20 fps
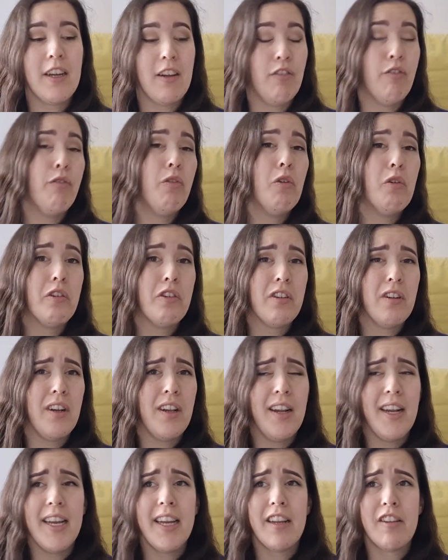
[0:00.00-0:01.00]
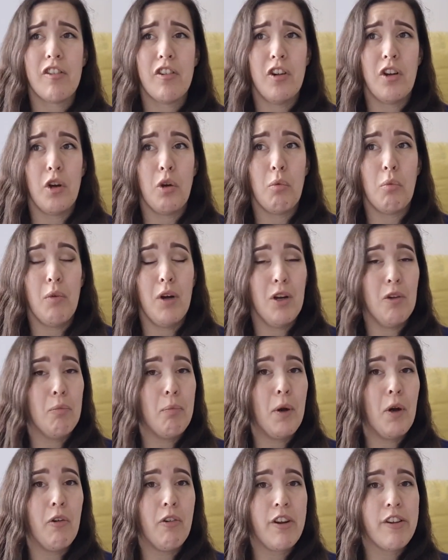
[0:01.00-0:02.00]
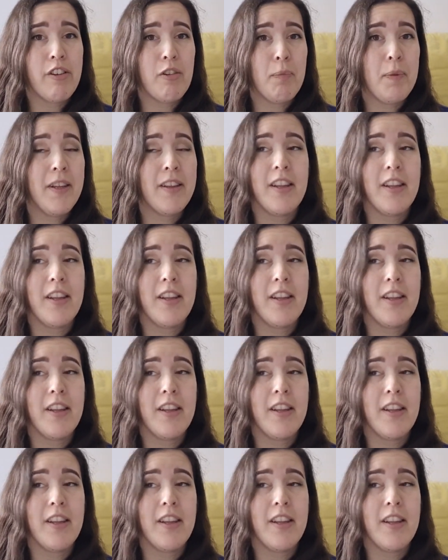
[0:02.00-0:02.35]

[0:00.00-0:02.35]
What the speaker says: Unfortunately, it's not a one bowl recipe.